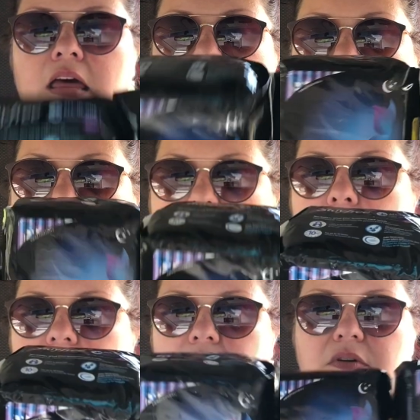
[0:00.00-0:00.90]
They're buy
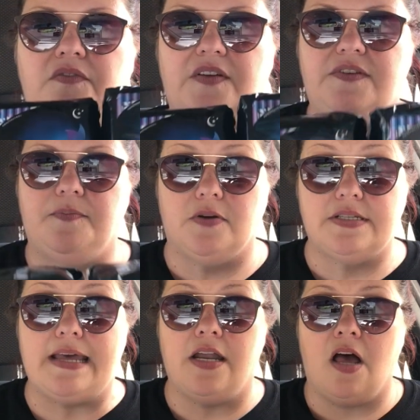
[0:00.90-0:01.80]
one, get one
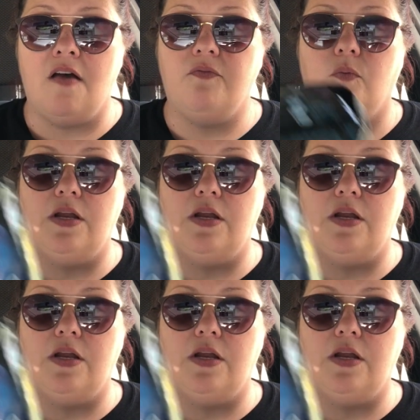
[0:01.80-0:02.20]
50% off.